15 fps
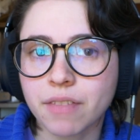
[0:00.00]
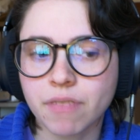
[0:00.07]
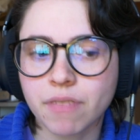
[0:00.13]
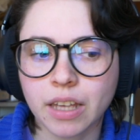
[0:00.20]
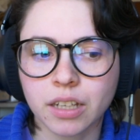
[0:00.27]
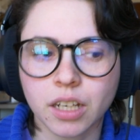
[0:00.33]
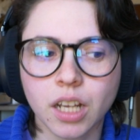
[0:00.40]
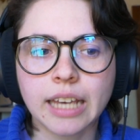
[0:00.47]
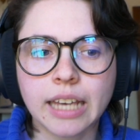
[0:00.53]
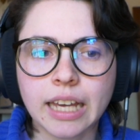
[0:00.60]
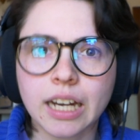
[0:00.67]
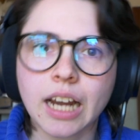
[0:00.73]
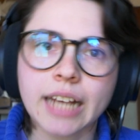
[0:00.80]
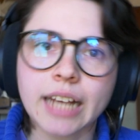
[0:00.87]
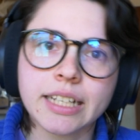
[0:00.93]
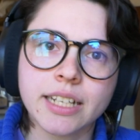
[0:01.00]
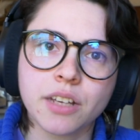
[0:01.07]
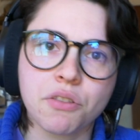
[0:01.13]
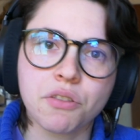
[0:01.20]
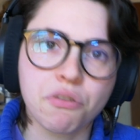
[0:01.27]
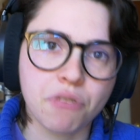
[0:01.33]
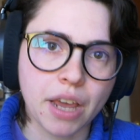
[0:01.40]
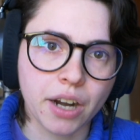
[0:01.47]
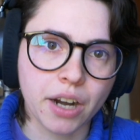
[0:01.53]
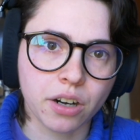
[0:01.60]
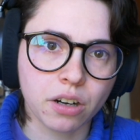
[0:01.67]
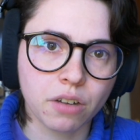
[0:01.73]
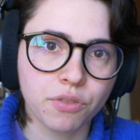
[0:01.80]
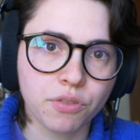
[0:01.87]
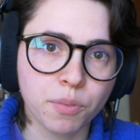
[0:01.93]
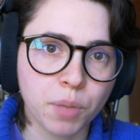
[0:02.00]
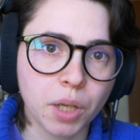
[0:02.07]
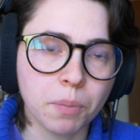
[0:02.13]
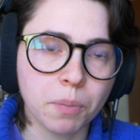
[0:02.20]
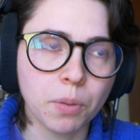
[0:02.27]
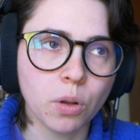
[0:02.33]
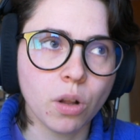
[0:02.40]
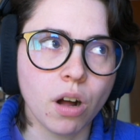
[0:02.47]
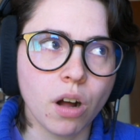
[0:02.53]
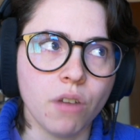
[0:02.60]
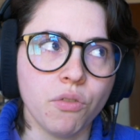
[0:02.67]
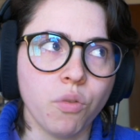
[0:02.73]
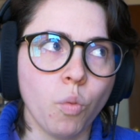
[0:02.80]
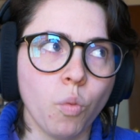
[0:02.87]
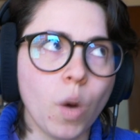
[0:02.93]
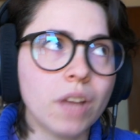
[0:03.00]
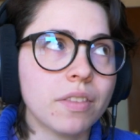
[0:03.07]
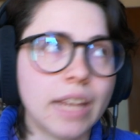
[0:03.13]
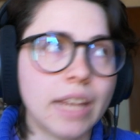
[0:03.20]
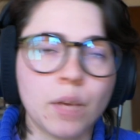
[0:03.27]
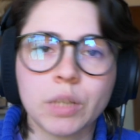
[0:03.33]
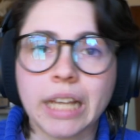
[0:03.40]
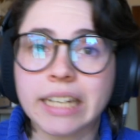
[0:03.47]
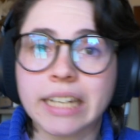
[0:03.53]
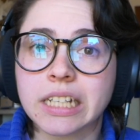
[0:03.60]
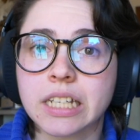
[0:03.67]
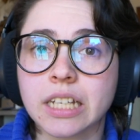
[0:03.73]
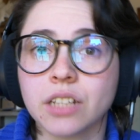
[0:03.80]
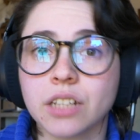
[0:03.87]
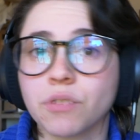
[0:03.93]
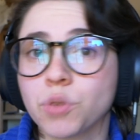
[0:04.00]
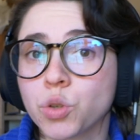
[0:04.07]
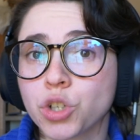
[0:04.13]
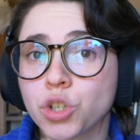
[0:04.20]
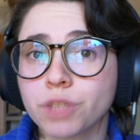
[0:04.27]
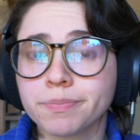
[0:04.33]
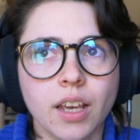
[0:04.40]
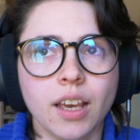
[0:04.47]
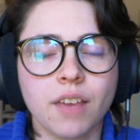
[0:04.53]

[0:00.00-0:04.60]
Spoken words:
and then get an idea there from people of what they would like to see in the future.